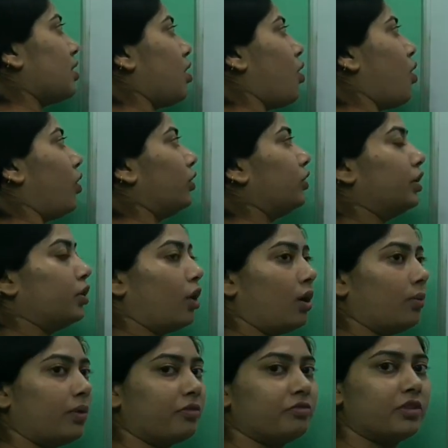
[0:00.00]
on the top
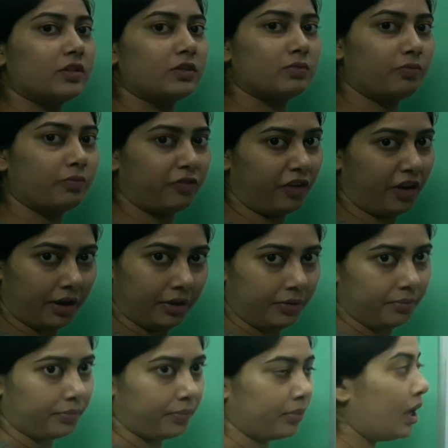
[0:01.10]
of this sphere.
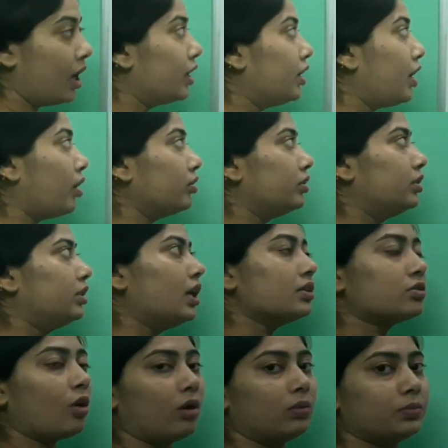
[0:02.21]
Now this
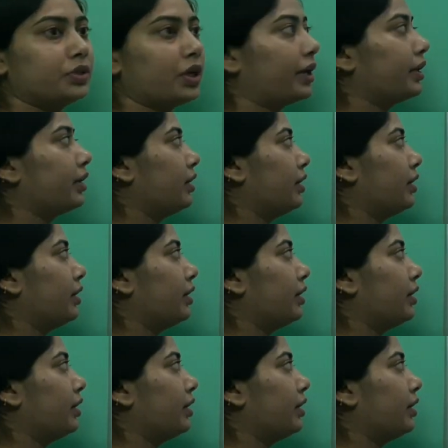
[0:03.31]
object